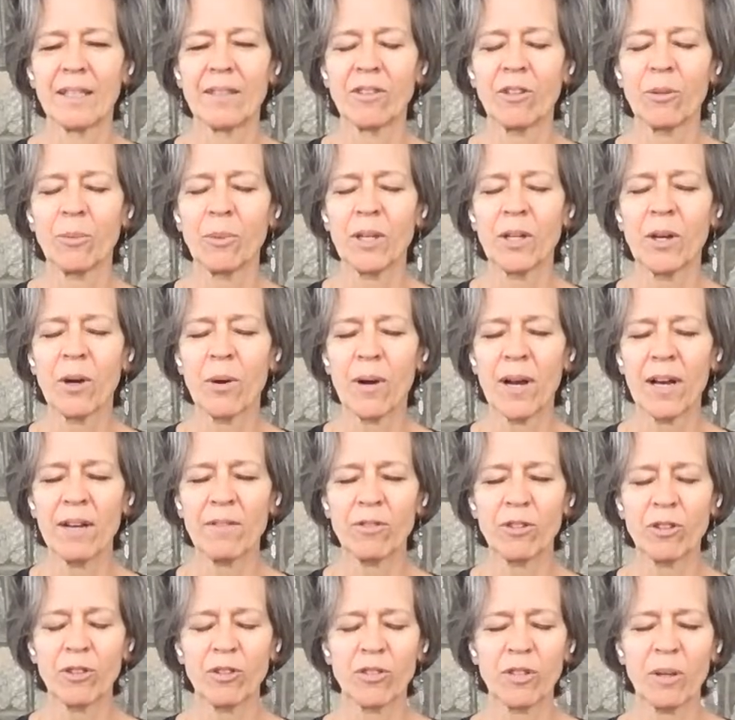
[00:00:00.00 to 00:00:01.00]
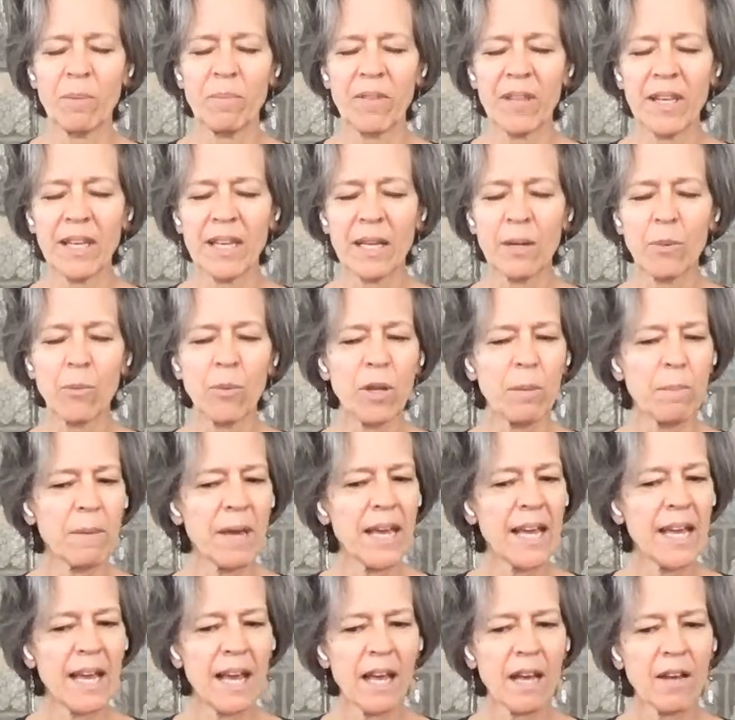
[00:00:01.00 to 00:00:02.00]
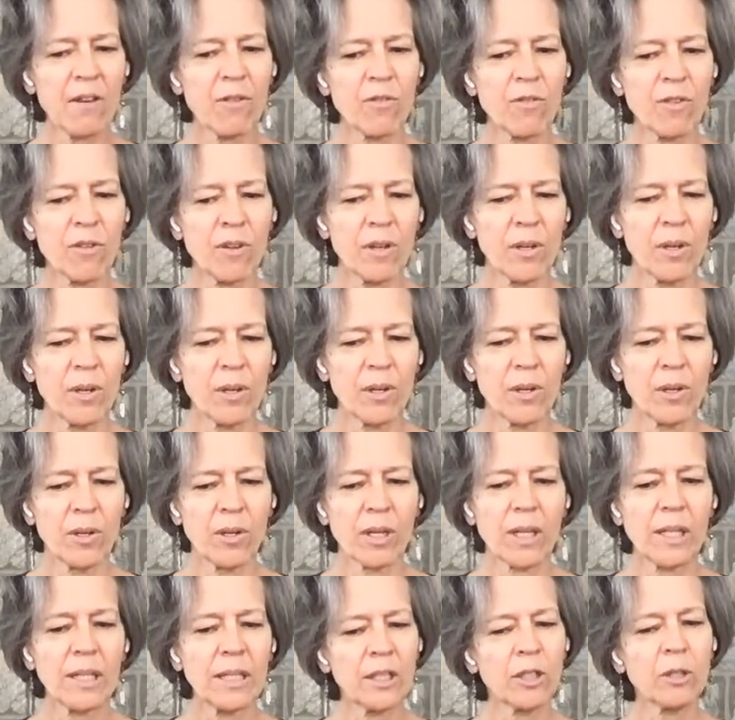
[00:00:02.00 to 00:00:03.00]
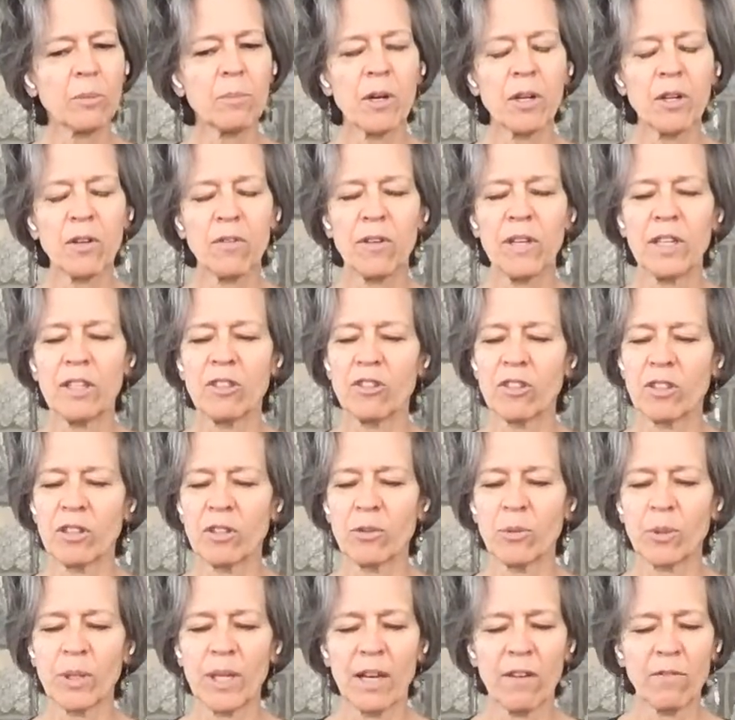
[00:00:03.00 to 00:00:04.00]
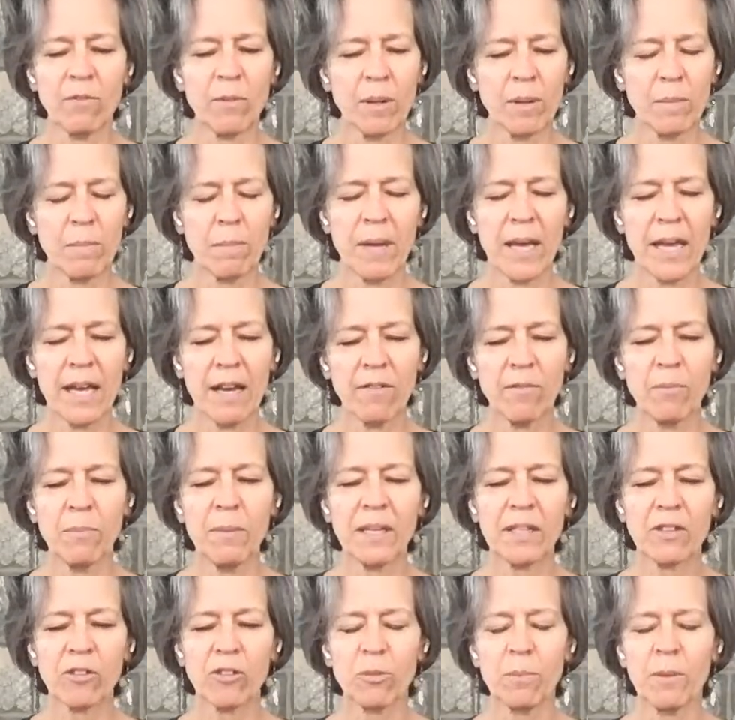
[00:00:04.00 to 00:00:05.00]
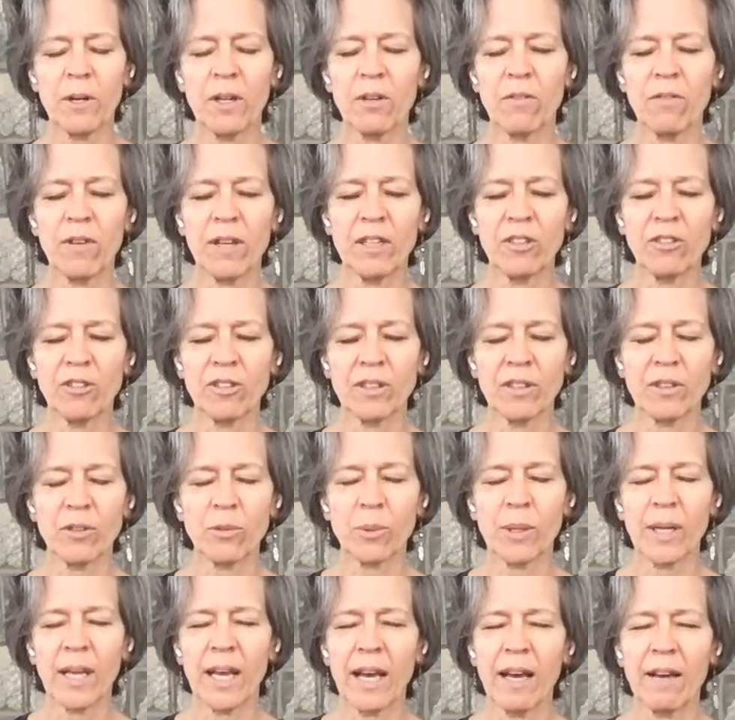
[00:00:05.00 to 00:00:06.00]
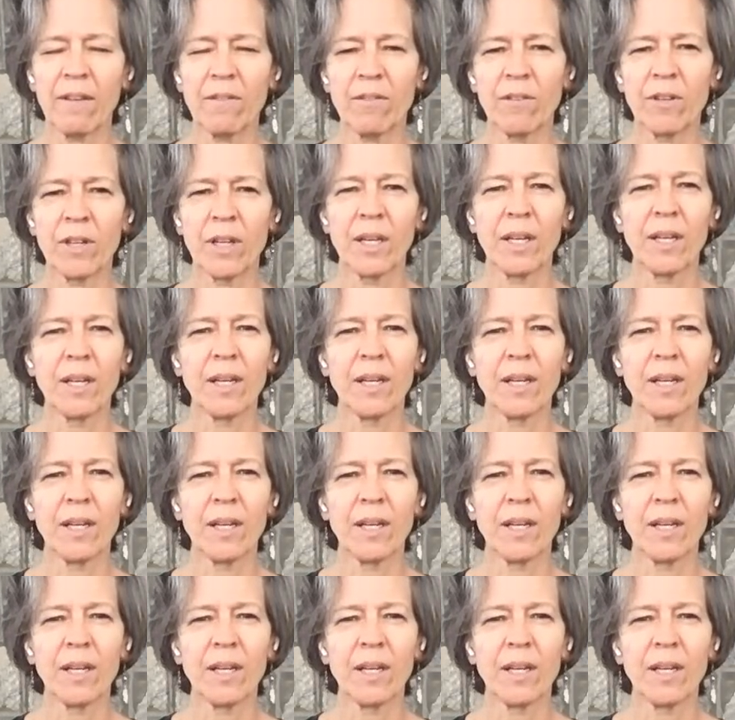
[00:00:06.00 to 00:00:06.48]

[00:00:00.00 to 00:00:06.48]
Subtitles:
So we go after something and we may have clear motivations, may have mixed motivations, may have